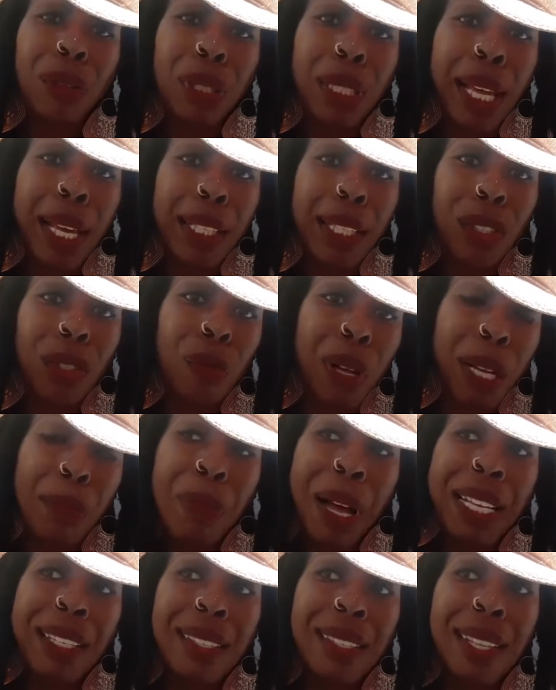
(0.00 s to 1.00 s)
like you.
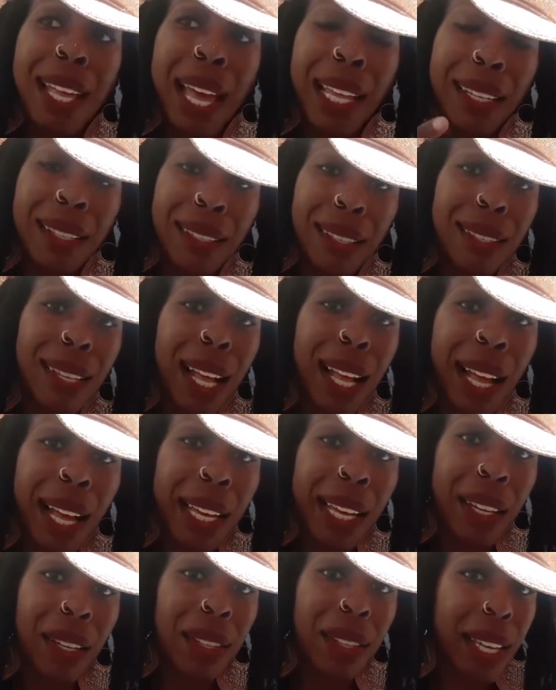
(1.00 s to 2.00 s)
My status is
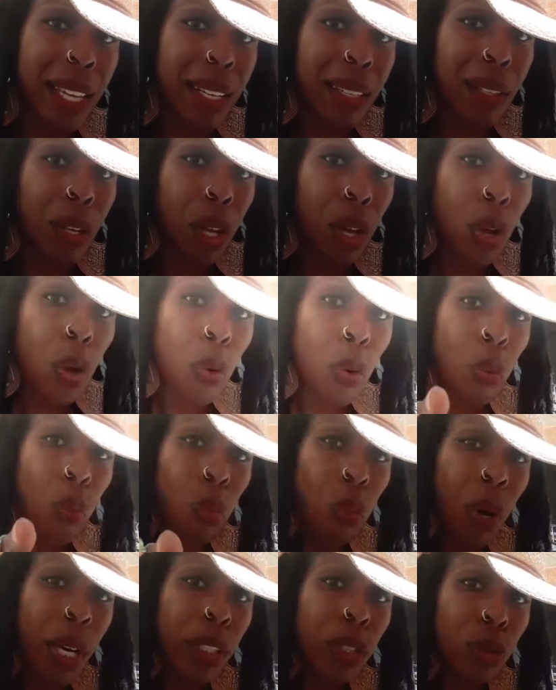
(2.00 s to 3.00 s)
higher than
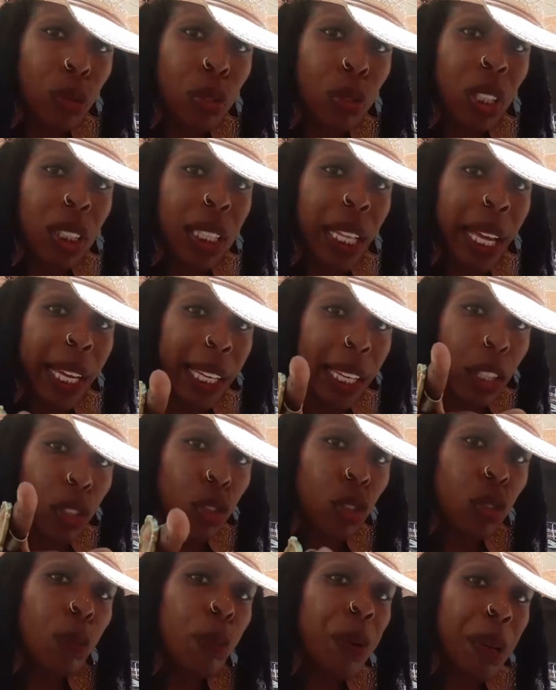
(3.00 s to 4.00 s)
what you look like, and
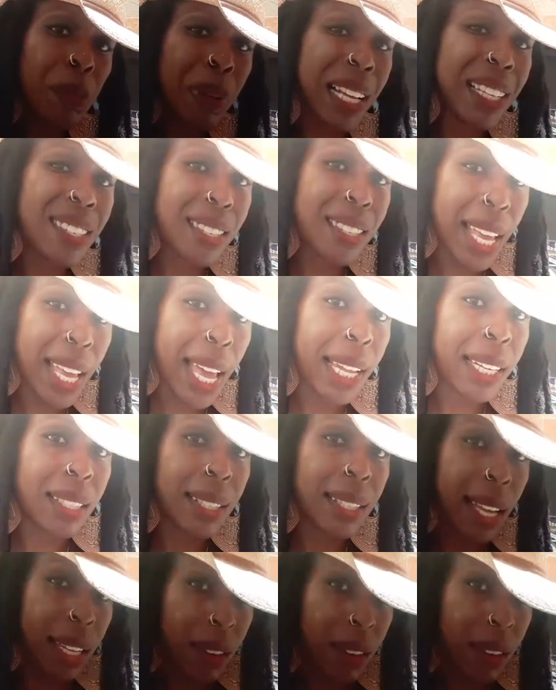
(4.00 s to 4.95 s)
you'll bring my status down